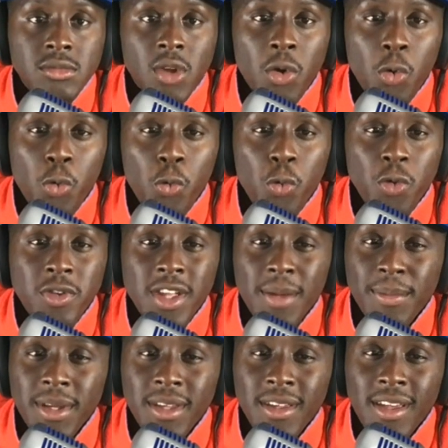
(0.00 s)
Ooh, is that
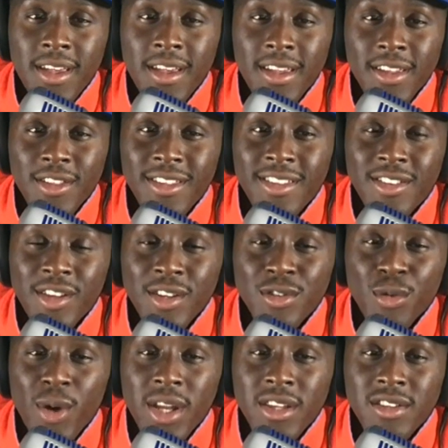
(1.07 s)
me
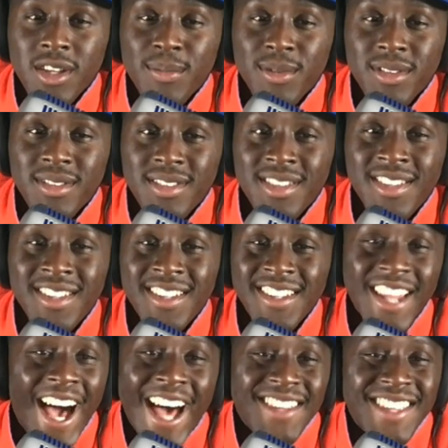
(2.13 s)
chasing white acceptance?
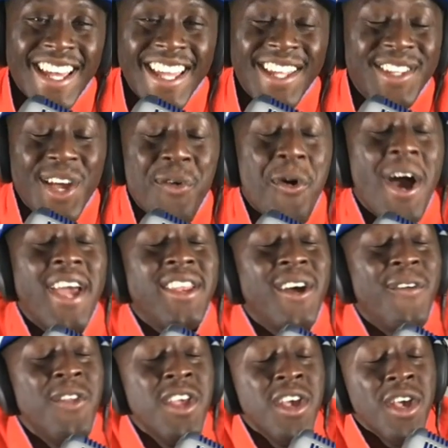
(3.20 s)
No, it's not anti-white, though.